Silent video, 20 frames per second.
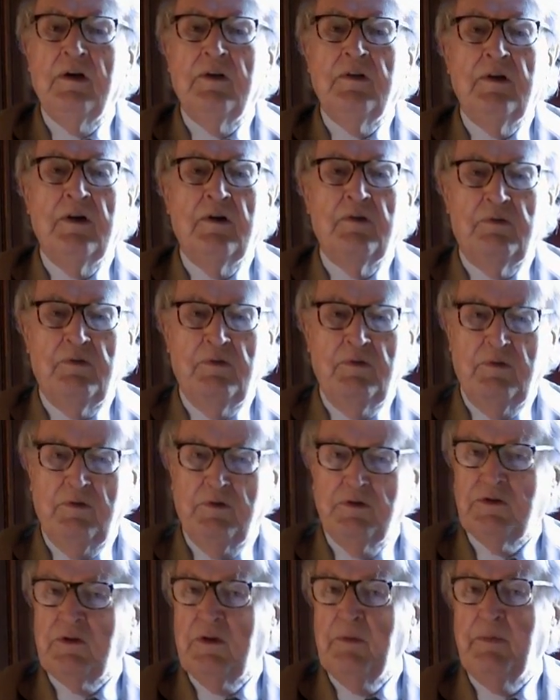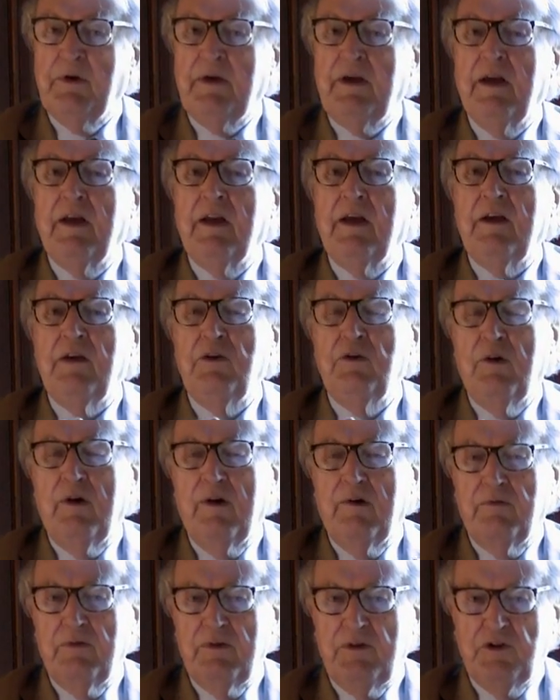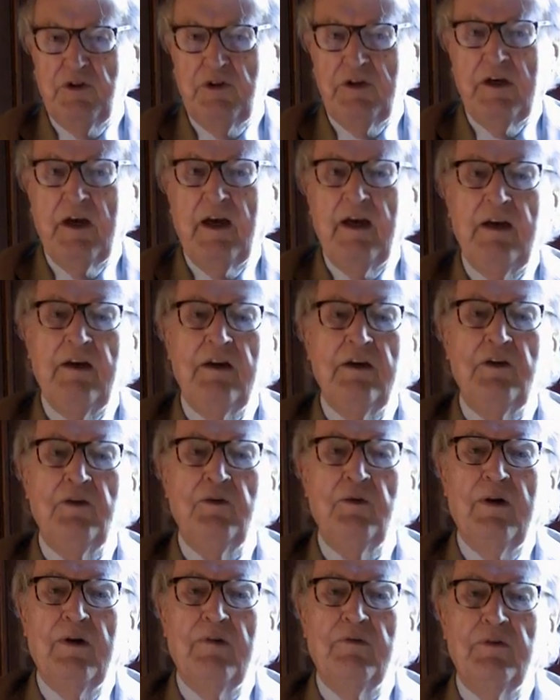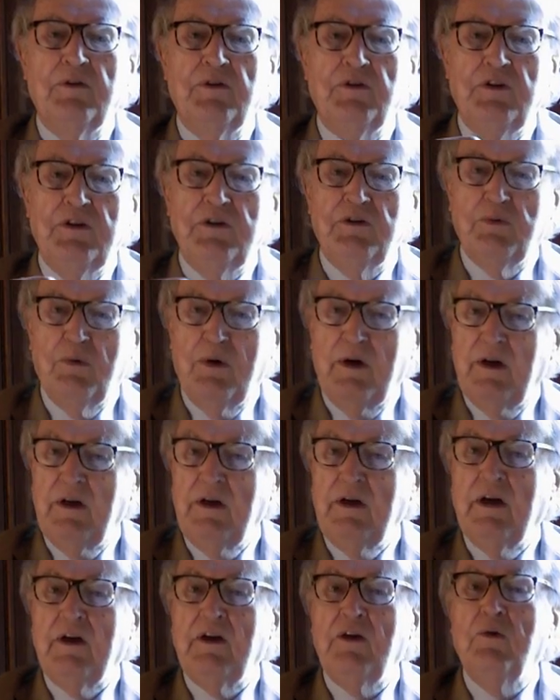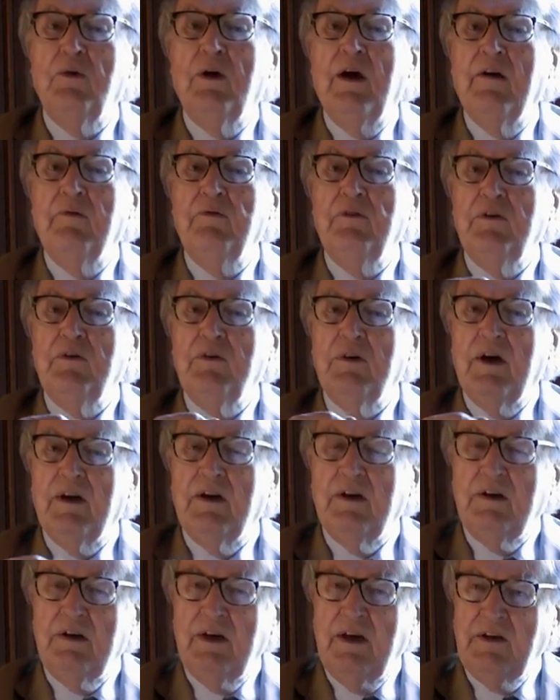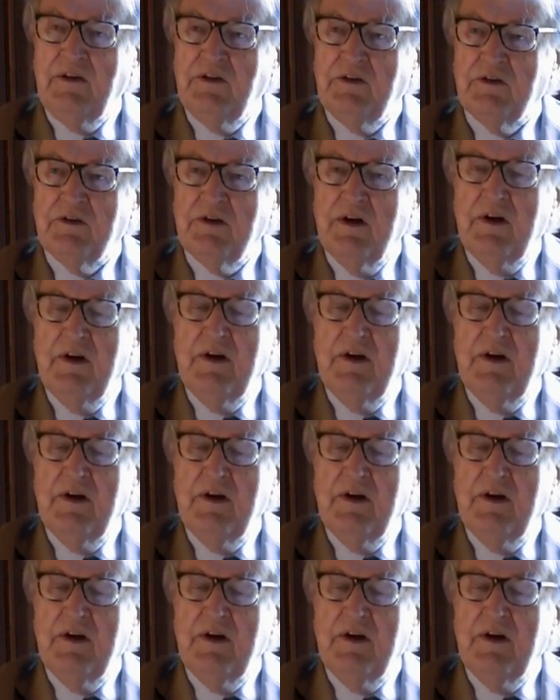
Now, there's the beginning, you have the G8 and you have the G20 and you have the United Nations,